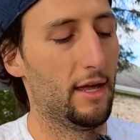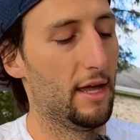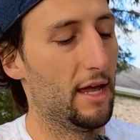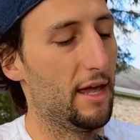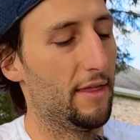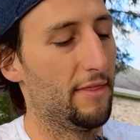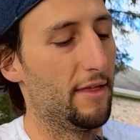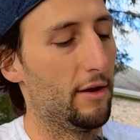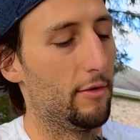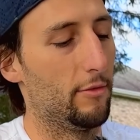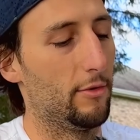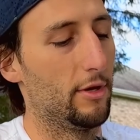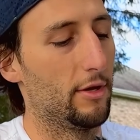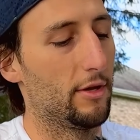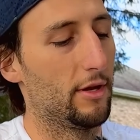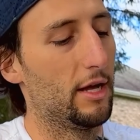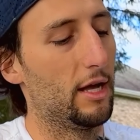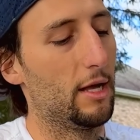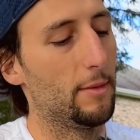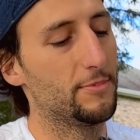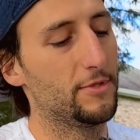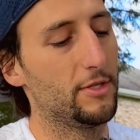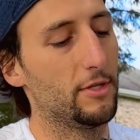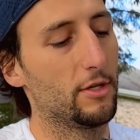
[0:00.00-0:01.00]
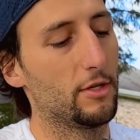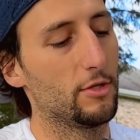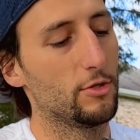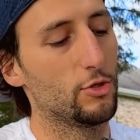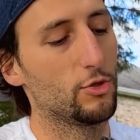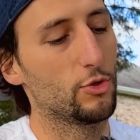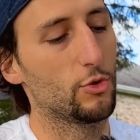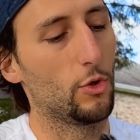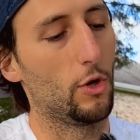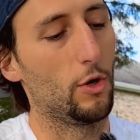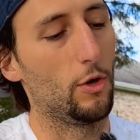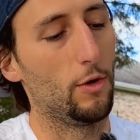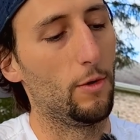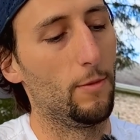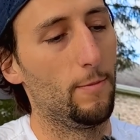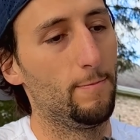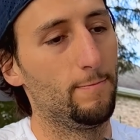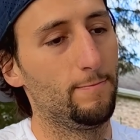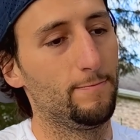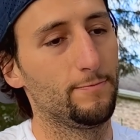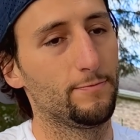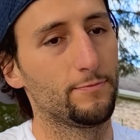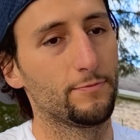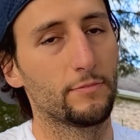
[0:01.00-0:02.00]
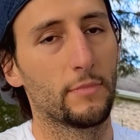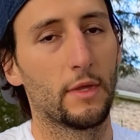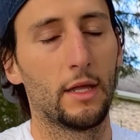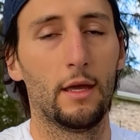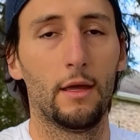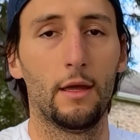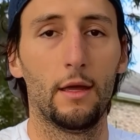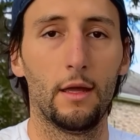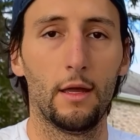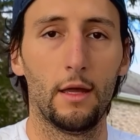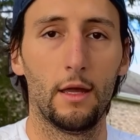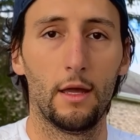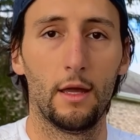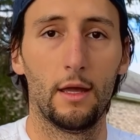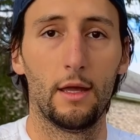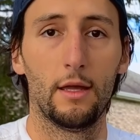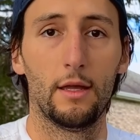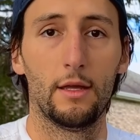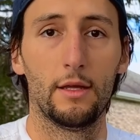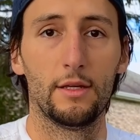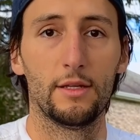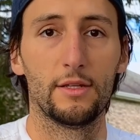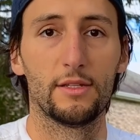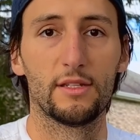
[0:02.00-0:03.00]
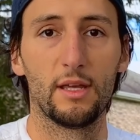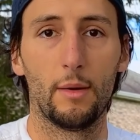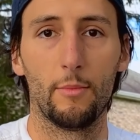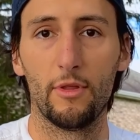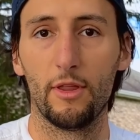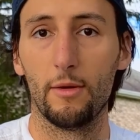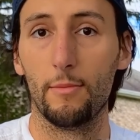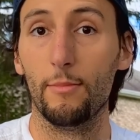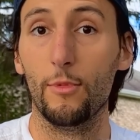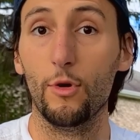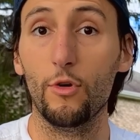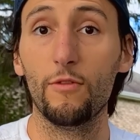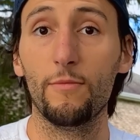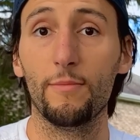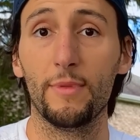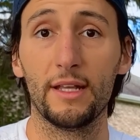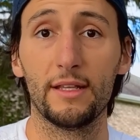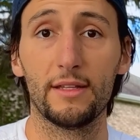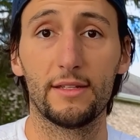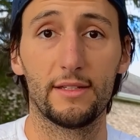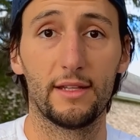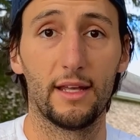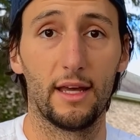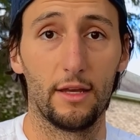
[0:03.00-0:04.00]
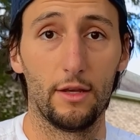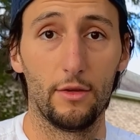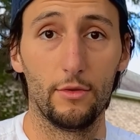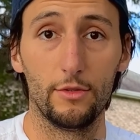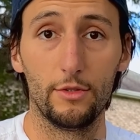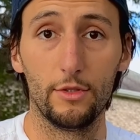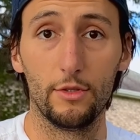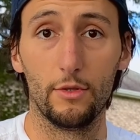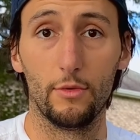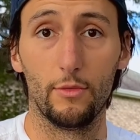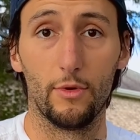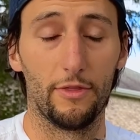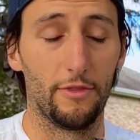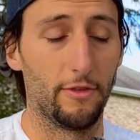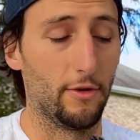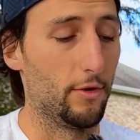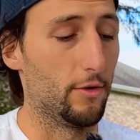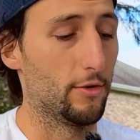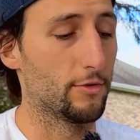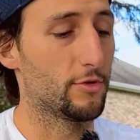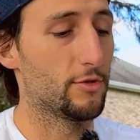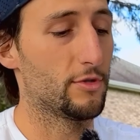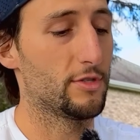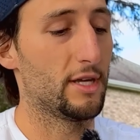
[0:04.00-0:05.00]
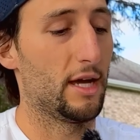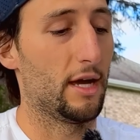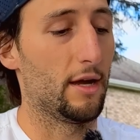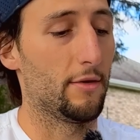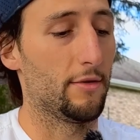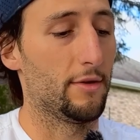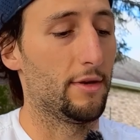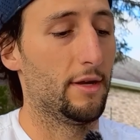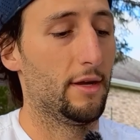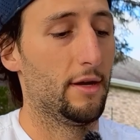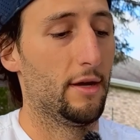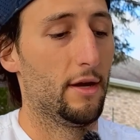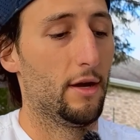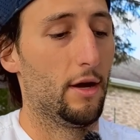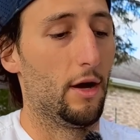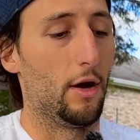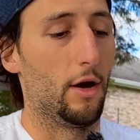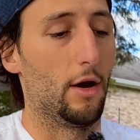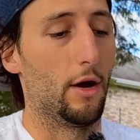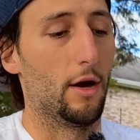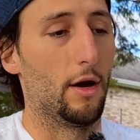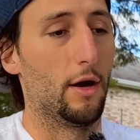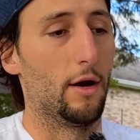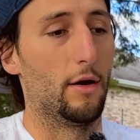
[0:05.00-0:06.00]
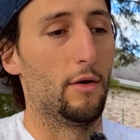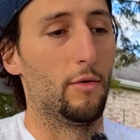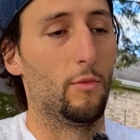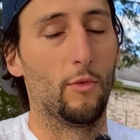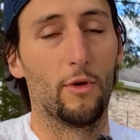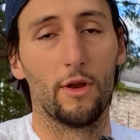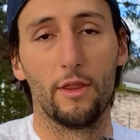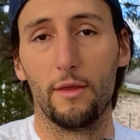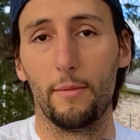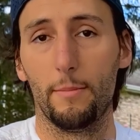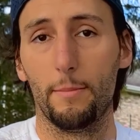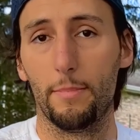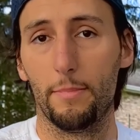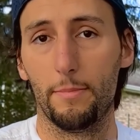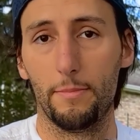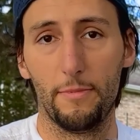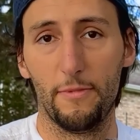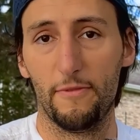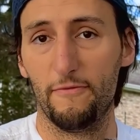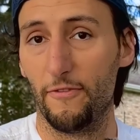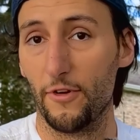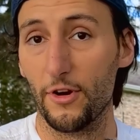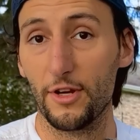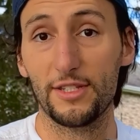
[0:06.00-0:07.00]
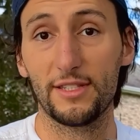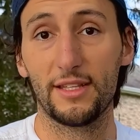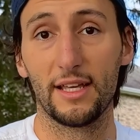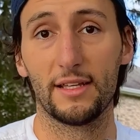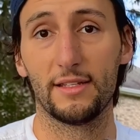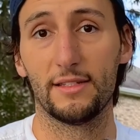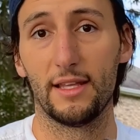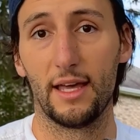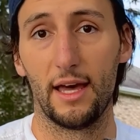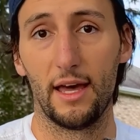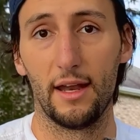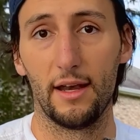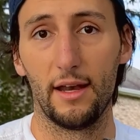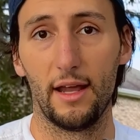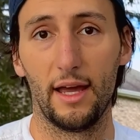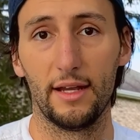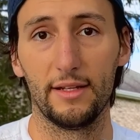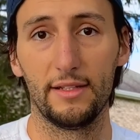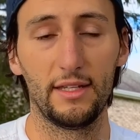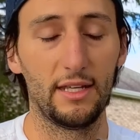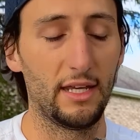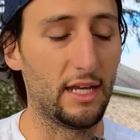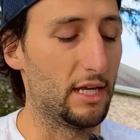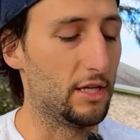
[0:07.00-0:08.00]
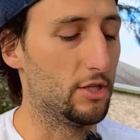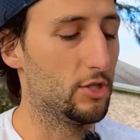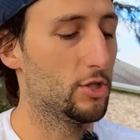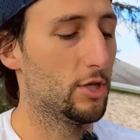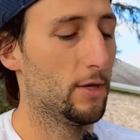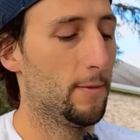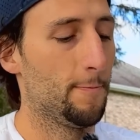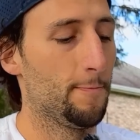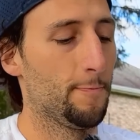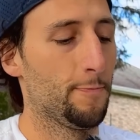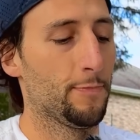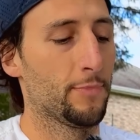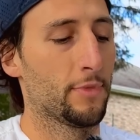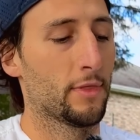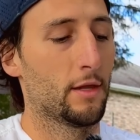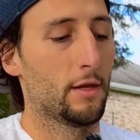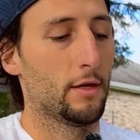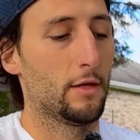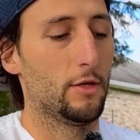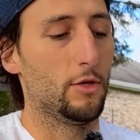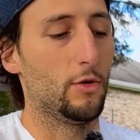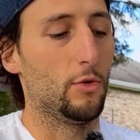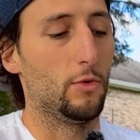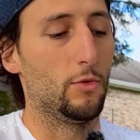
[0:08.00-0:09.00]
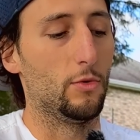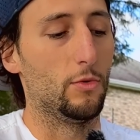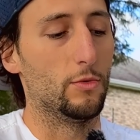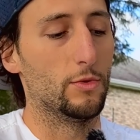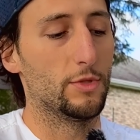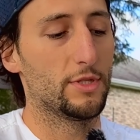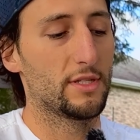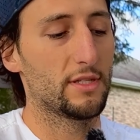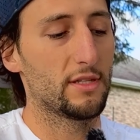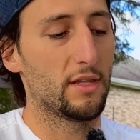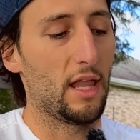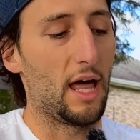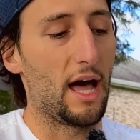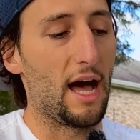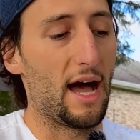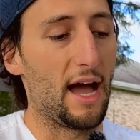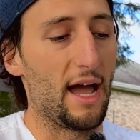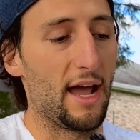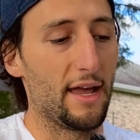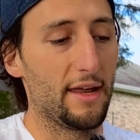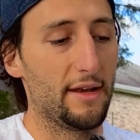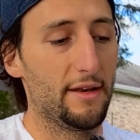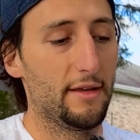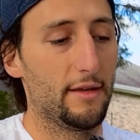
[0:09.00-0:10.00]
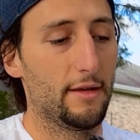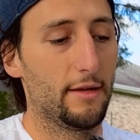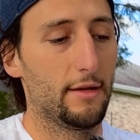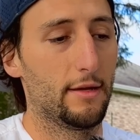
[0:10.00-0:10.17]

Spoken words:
and that really helps you control. Some of the movements that you do with the ultrasound are one of the first things that I teach. You slide,